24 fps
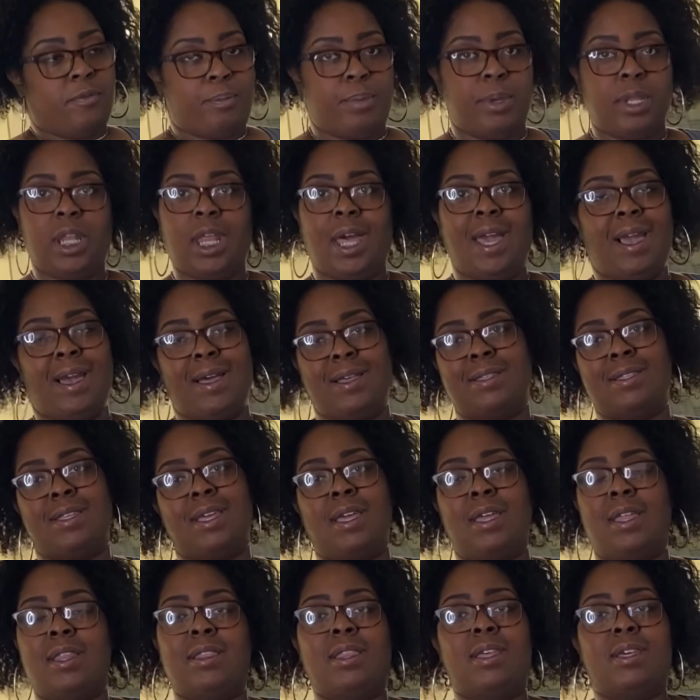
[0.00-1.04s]
this here
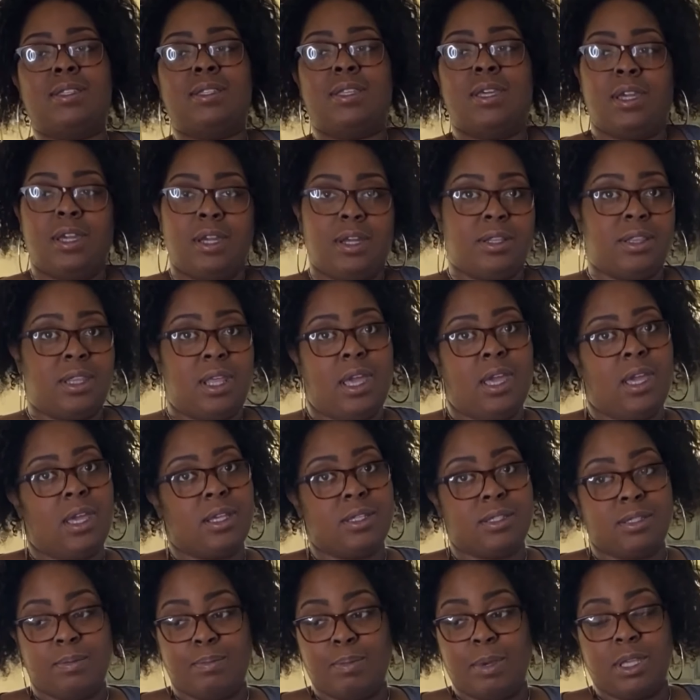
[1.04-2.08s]
thing is the best thing
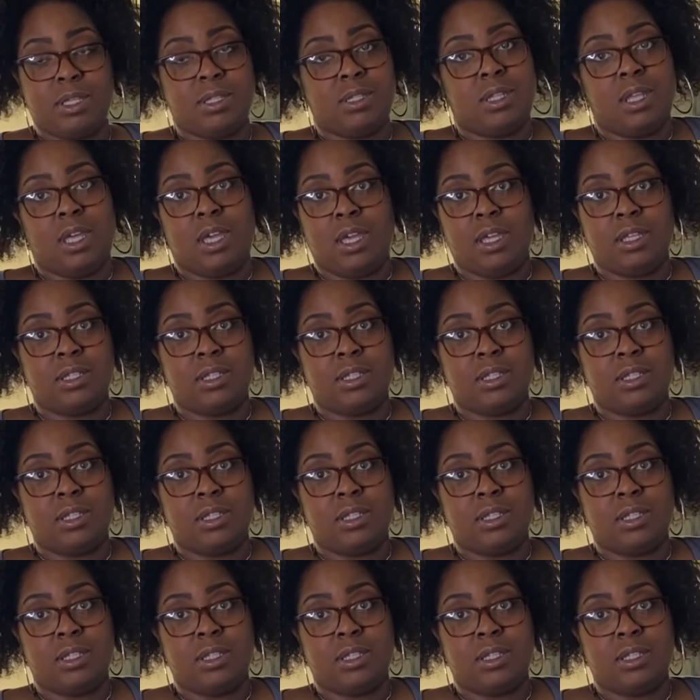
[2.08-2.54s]
since sliced bread.